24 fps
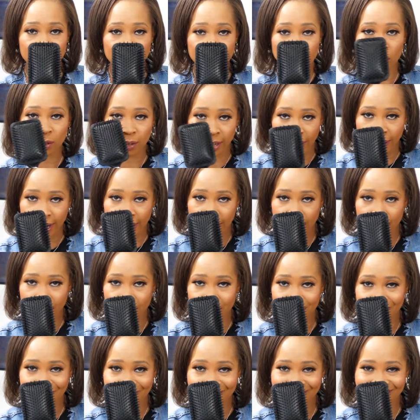
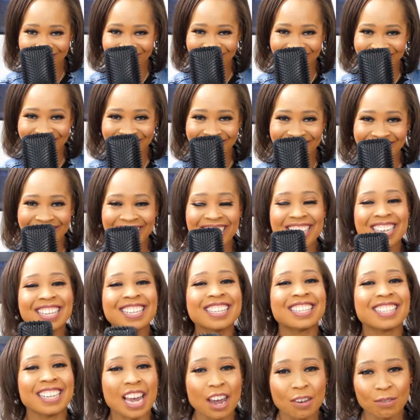okay?
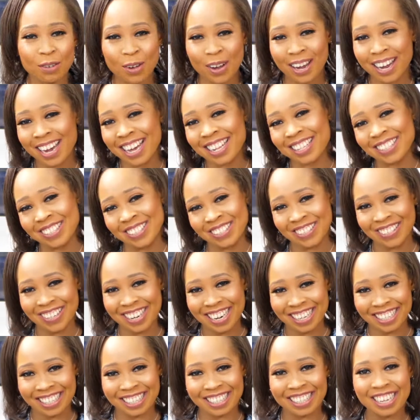Save your hair the
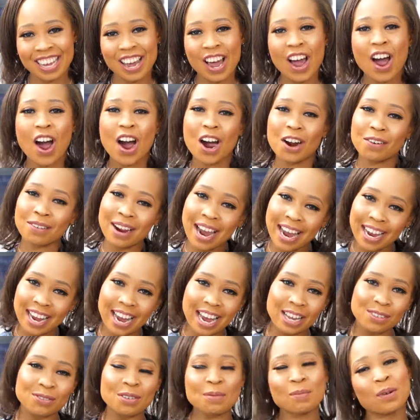stress. Alright
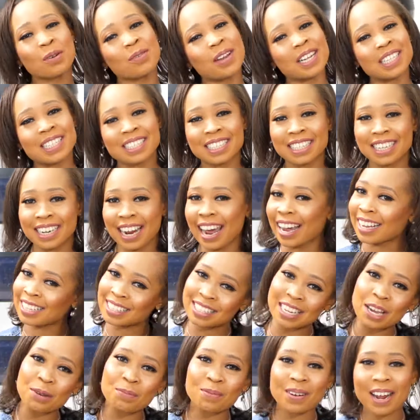guys, we're moving to the next
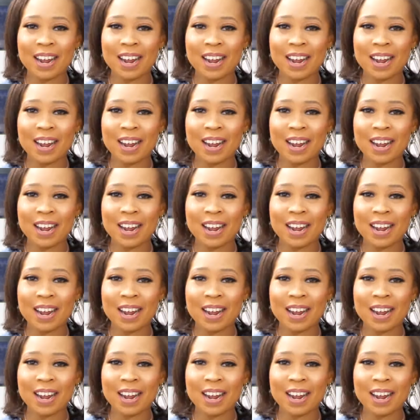tip